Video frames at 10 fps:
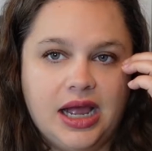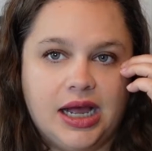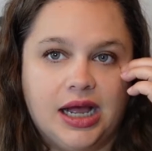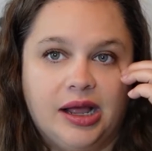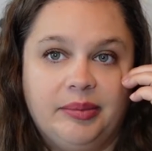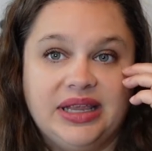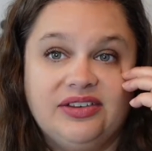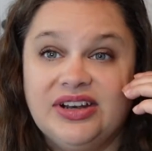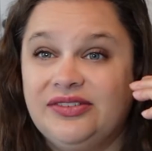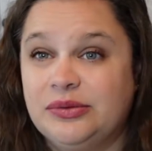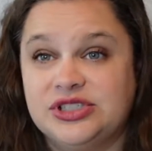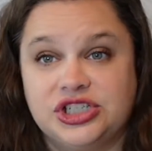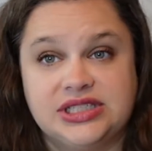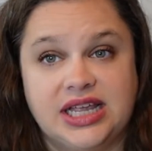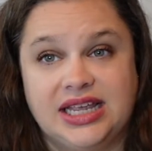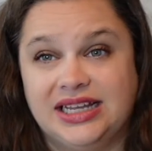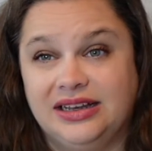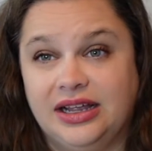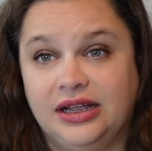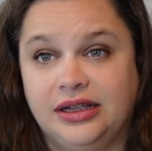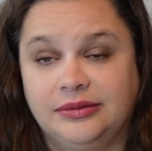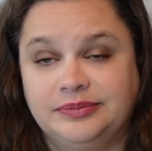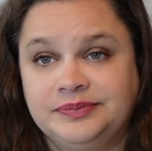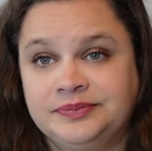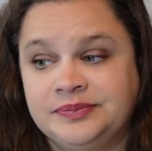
um, even if it was just like a, um,